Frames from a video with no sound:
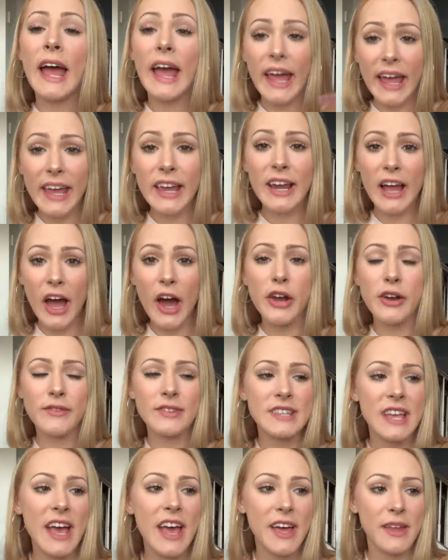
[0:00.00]
8 out
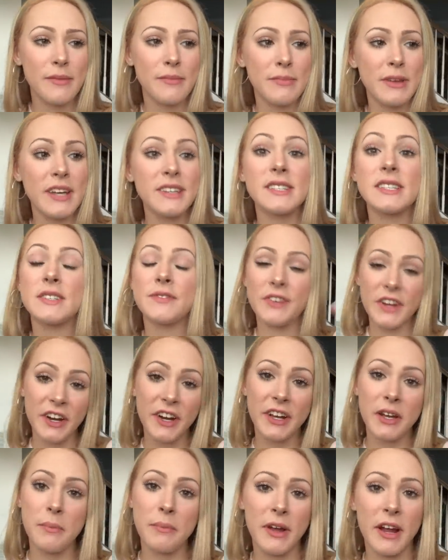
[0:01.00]
of 10 because it's
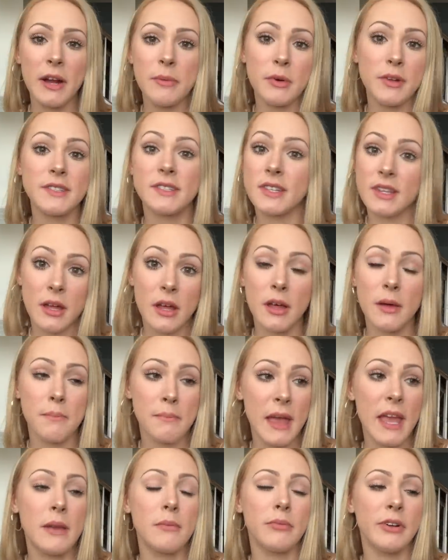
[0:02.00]
very comparable to the
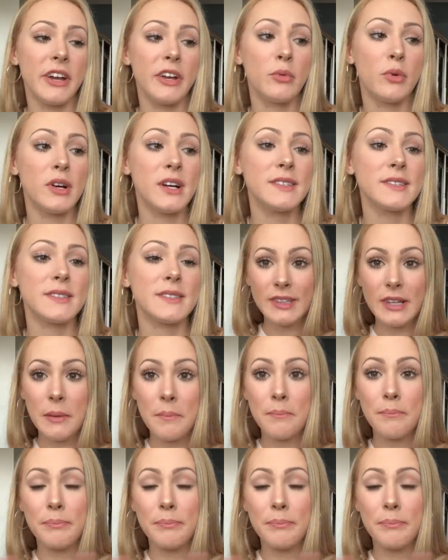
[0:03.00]
main brand ones.